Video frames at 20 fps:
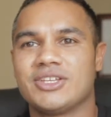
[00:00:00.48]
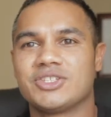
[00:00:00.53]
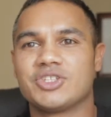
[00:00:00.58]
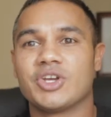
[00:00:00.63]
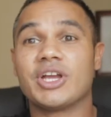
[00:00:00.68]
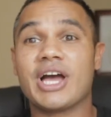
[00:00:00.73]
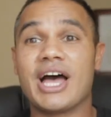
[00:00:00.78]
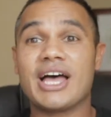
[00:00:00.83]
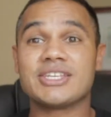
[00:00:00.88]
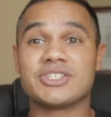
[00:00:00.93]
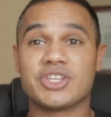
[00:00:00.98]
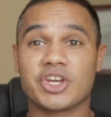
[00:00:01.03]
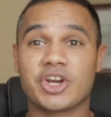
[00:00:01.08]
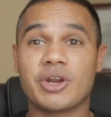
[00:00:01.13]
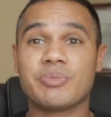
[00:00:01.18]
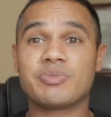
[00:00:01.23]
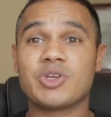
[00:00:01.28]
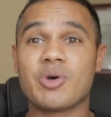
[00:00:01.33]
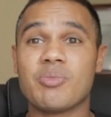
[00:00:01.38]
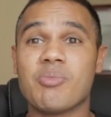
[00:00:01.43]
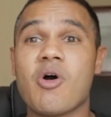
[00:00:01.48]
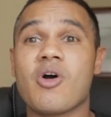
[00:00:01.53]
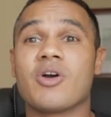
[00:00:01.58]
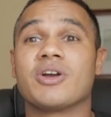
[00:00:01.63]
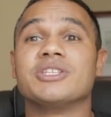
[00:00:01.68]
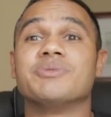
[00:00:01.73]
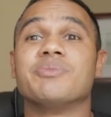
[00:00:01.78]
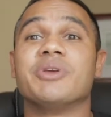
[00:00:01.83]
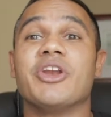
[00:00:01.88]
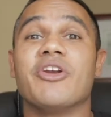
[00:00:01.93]
So guys, the crypto
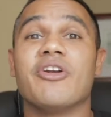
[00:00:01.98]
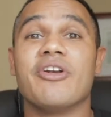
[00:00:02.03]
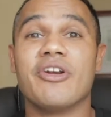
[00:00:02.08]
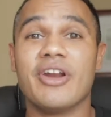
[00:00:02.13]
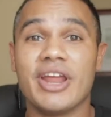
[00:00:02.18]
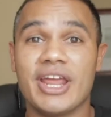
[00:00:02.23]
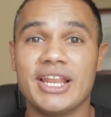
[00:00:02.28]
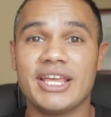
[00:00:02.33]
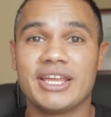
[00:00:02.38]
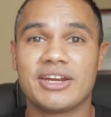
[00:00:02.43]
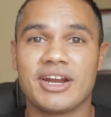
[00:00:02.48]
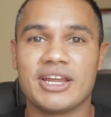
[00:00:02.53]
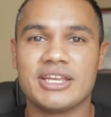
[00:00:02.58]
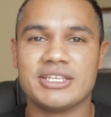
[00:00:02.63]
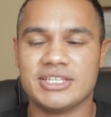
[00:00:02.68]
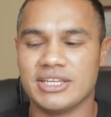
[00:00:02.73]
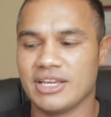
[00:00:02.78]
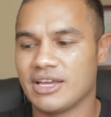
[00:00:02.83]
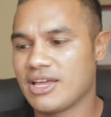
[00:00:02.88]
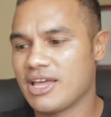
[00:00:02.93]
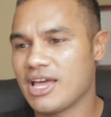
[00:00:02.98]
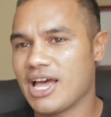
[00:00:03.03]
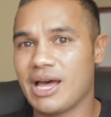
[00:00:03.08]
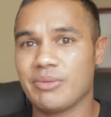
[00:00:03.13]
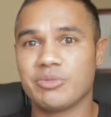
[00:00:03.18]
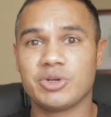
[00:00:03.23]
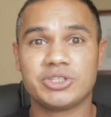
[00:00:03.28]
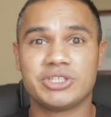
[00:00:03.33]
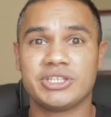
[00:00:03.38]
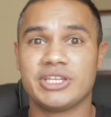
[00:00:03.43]
market's been really crazy.
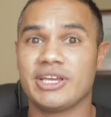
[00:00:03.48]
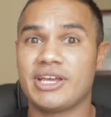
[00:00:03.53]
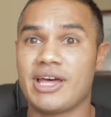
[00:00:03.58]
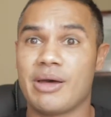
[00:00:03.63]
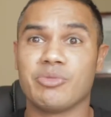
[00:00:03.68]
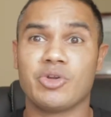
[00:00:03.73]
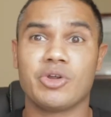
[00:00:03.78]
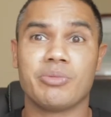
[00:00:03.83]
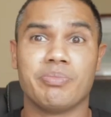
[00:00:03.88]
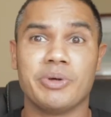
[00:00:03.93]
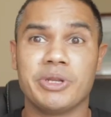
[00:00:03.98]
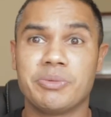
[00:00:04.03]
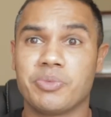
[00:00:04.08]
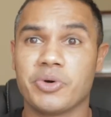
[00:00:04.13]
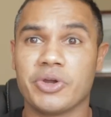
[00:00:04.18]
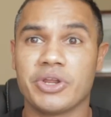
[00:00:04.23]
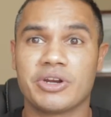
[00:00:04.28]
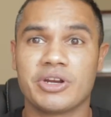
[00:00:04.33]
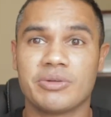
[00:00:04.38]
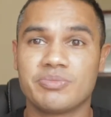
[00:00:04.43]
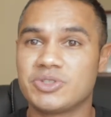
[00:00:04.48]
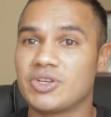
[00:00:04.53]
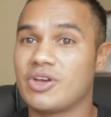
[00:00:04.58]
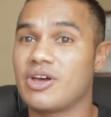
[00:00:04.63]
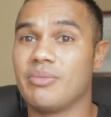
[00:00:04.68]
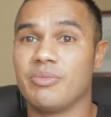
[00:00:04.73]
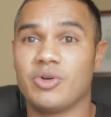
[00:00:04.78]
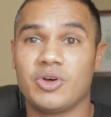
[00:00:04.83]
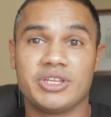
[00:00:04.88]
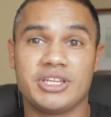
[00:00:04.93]
I'm not BitBoy Crypto.
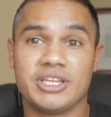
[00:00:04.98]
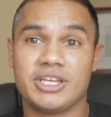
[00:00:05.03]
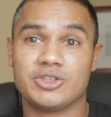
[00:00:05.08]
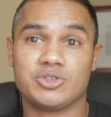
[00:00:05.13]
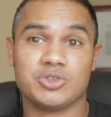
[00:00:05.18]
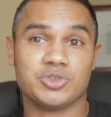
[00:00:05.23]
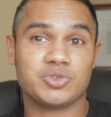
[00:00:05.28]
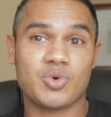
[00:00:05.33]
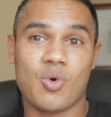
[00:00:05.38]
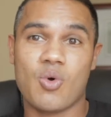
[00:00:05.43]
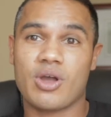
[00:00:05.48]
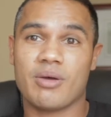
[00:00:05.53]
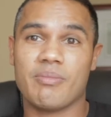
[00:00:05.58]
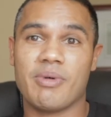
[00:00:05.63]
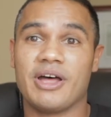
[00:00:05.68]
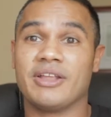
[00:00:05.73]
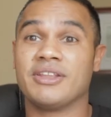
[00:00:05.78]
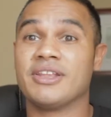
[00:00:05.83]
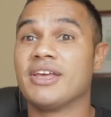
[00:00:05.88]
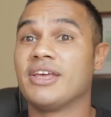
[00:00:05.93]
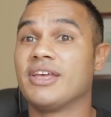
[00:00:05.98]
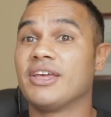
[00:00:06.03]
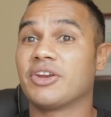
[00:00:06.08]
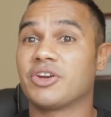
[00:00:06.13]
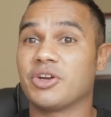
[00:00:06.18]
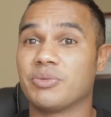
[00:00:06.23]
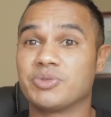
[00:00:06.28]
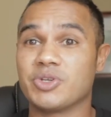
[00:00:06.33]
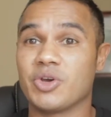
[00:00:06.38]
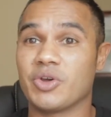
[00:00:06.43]
I'm not here to talk about
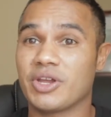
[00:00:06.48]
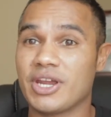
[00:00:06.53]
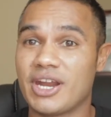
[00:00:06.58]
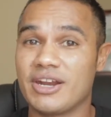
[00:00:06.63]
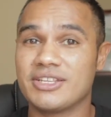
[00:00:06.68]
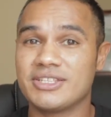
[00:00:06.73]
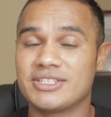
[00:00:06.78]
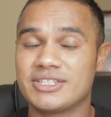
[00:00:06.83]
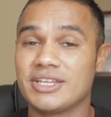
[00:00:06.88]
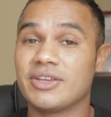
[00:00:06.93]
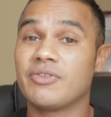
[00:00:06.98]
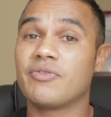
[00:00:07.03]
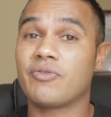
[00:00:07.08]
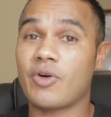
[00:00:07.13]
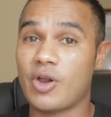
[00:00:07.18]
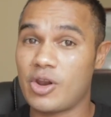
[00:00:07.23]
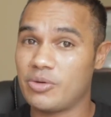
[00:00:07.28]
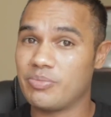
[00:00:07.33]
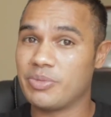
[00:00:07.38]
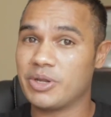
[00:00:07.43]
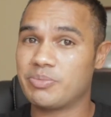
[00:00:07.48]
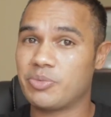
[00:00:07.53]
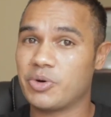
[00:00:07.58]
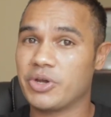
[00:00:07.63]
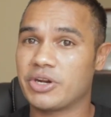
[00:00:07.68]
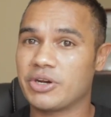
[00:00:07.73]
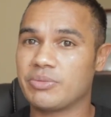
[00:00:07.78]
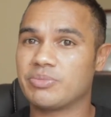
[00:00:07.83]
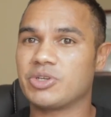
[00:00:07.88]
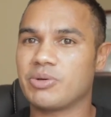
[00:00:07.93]
cryptocurrency. Follow
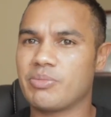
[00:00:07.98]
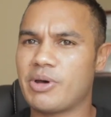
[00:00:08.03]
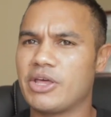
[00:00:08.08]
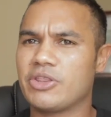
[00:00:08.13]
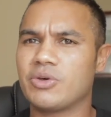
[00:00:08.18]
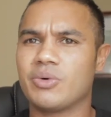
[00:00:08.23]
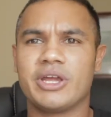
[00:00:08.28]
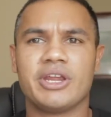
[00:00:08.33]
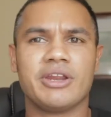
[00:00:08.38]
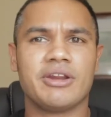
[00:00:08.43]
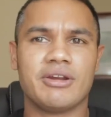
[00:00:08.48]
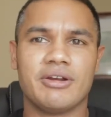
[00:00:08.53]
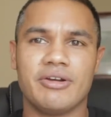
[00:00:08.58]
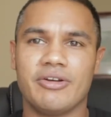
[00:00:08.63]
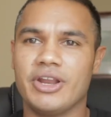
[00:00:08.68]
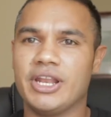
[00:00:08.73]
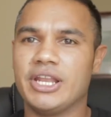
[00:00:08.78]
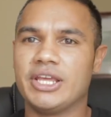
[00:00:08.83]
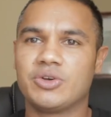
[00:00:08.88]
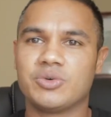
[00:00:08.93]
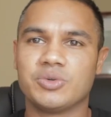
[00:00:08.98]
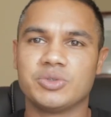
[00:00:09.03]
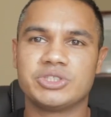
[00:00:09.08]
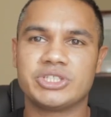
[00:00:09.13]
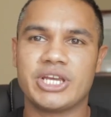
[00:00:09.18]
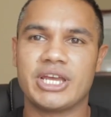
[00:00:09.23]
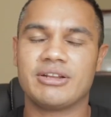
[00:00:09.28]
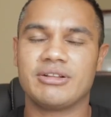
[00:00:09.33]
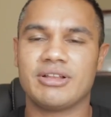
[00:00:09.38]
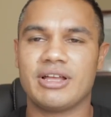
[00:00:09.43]
BitBoy Crypto, by the way. Really cool
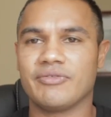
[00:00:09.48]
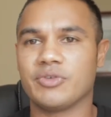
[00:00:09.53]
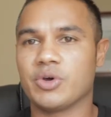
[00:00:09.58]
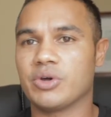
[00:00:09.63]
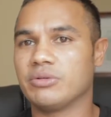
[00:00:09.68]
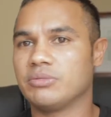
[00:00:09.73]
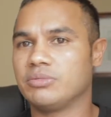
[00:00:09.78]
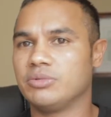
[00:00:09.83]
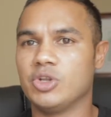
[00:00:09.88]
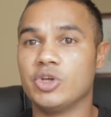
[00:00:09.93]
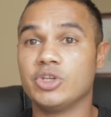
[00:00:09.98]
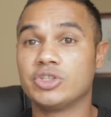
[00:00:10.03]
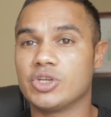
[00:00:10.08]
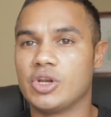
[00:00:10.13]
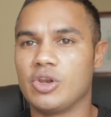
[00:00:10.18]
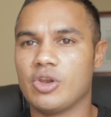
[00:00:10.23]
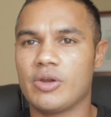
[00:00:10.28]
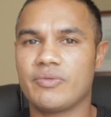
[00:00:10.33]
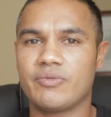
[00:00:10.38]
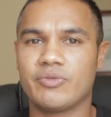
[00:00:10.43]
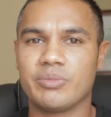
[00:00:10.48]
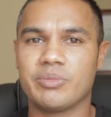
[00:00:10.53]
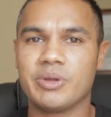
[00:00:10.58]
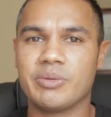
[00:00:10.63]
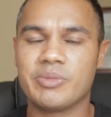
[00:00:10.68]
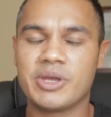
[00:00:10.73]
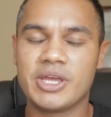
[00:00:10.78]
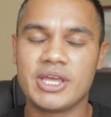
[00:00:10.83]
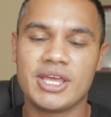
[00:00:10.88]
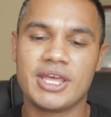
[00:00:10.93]
channel. I've learned a lot from
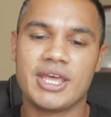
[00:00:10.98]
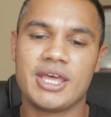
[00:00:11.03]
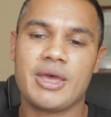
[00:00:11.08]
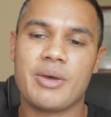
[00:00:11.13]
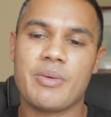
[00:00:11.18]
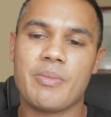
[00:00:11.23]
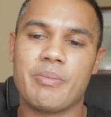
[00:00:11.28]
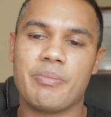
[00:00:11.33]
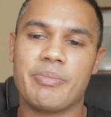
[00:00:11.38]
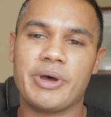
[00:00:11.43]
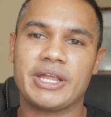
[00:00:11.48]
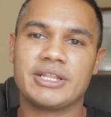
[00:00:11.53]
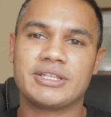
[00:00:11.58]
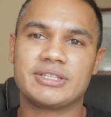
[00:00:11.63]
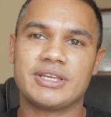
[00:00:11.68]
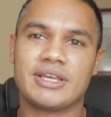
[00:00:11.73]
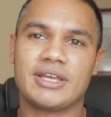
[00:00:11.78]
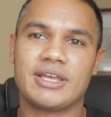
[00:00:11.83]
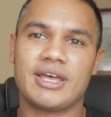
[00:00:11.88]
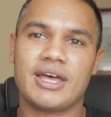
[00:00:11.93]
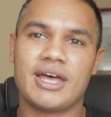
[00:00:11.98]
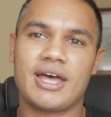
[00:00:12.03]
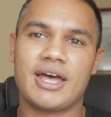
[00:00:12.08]
him. But